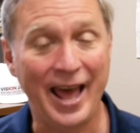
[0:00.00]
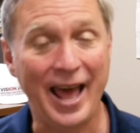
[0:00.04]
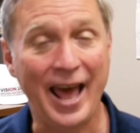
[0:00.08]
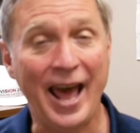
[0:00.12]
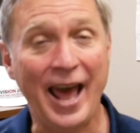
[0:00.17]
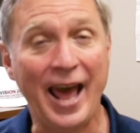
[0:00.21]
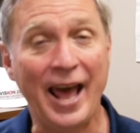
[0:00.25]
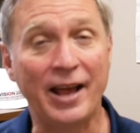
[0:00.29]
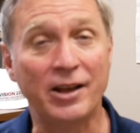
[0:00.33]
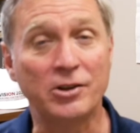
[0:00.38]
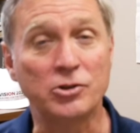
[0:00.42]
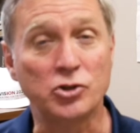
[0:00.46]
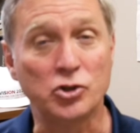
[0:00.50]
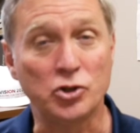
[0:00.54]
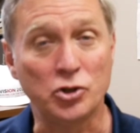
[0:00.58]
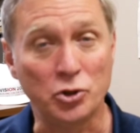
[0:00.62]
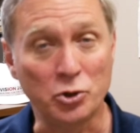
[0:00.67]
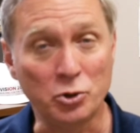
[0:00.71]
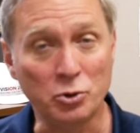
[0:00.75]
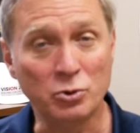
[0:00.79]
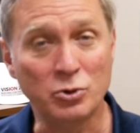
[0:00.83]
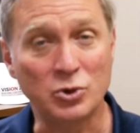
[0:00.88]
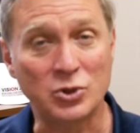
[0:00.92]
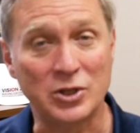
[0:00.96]
as
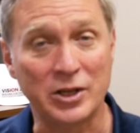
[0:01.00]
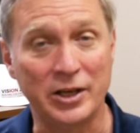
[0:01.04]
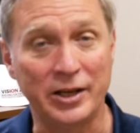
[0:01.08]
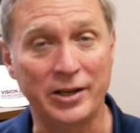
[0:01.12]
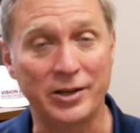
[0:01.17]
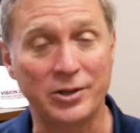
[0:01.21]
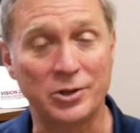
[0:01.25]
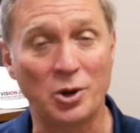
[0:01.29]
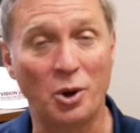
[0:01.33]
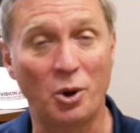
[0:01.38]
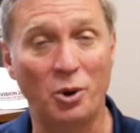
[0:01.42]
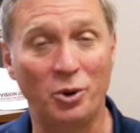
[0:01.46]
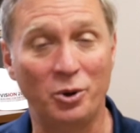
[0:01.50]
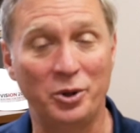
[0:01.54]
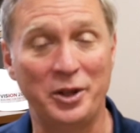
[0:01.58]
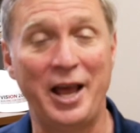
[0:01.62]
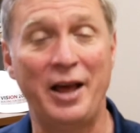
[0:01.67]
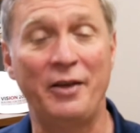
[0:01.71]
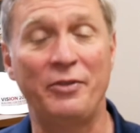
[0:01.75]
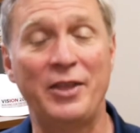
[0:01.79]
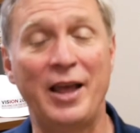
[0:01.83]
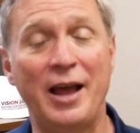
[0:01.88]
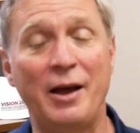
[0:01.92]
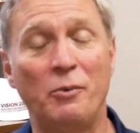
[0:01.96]
you seek to hold
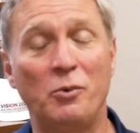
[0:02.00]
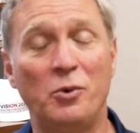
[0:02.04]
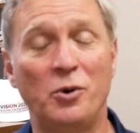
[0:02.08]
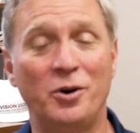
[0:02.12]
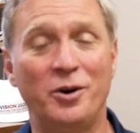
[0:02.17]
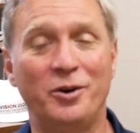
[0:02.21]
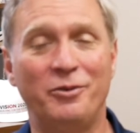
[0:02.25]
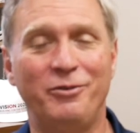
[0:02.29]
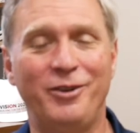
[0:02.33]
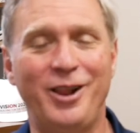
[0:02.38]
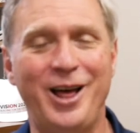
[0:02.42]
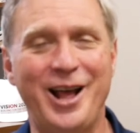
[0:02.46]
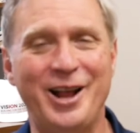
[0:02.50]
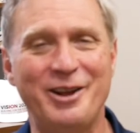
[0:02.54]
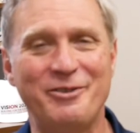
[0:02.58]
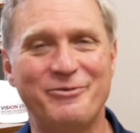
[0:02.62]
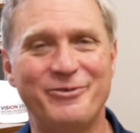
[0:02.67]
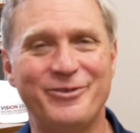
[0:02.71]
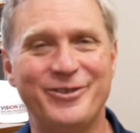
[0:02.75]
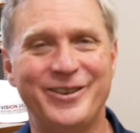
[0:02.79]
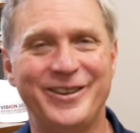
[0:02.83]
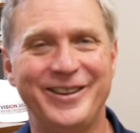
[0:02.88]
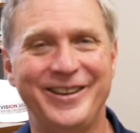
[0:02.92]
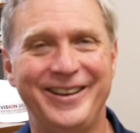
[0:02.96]
out that word of
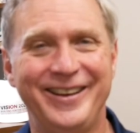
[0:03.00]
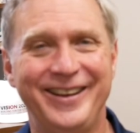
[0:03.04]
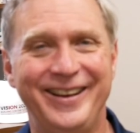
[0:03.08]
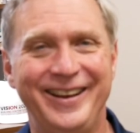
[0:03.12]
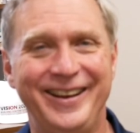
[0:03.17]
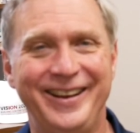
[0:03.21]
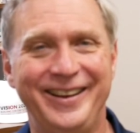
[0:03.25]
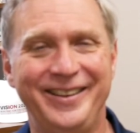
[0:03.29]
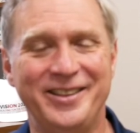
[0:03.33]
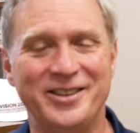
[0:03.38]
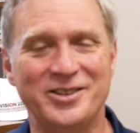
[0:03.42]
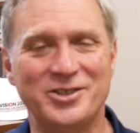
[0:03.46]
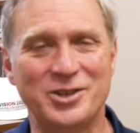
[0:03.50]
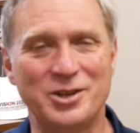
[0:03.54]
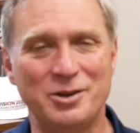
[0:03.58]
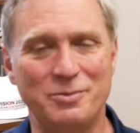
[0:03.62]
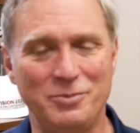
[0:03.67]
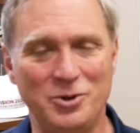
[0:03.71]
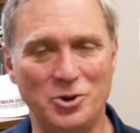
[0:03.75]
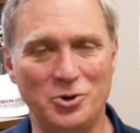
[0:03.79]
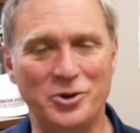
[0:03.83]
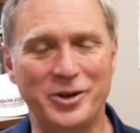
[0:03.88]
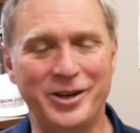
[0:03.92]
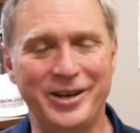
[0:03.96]
life in this
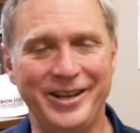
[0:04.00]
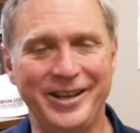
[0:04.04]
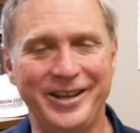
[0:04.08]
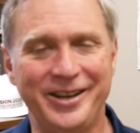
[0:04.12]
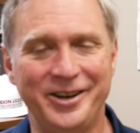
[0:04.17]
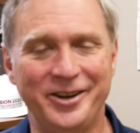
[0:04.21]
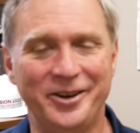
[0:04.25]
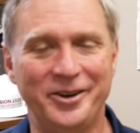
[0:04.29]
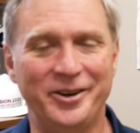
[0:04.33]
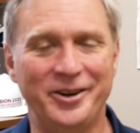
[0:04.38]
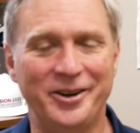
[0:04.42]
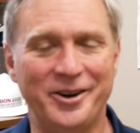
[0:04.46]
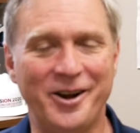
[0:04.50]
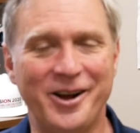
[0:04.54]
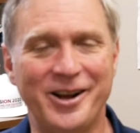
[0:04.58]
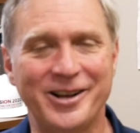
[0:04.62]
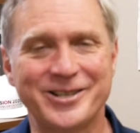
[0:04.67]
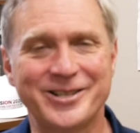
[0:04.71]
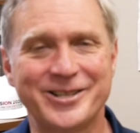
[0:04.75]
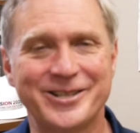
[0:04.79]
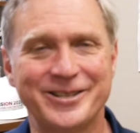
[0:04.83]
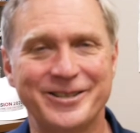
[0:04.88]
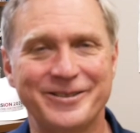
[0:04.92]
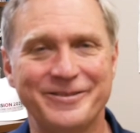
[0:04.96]
community here in
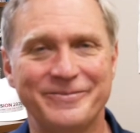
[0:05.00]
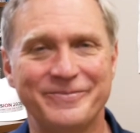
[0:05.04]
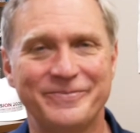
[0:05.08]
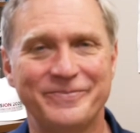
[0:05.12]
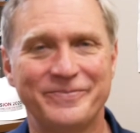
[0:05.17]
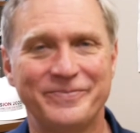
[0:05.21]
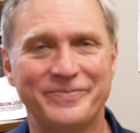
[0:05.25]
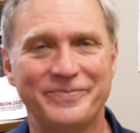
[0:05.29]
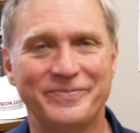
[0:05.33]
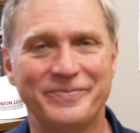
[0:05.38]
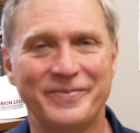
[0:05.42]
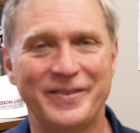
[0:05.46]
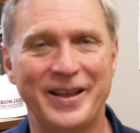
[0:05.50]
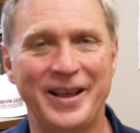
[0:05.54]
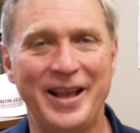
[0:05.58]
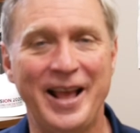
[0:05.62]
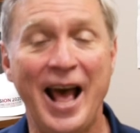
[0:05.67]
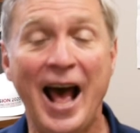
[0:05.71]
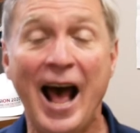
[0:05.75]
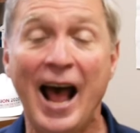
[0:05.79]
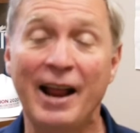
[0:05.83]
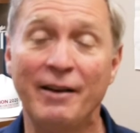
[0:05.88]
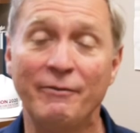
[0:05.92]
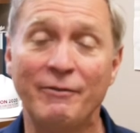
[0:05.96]
Austin.
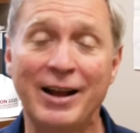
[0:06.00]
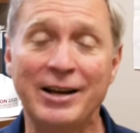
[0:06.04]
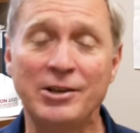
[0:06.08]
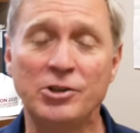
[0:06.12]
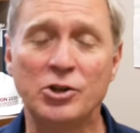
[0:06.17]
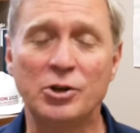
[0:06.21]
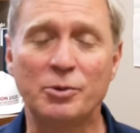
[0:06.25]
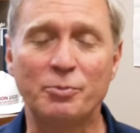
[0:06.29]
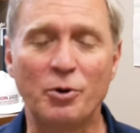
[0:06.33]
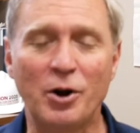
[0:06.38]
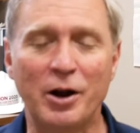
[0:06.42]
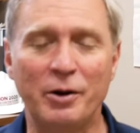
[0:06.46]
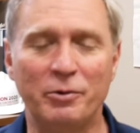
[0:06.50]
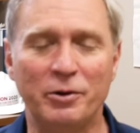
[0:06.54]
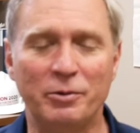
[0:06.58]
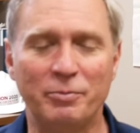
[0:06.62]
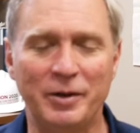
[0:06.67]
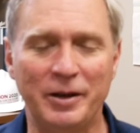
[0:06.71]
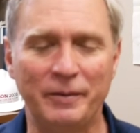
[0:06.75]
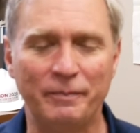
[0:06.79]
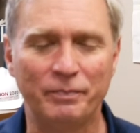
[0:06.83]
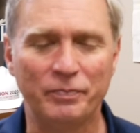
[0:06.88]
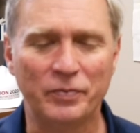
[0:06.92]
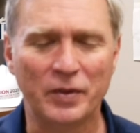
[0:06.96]
I invite you to pray with
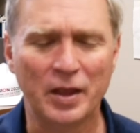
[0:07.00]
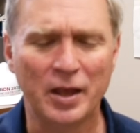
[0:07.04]
me.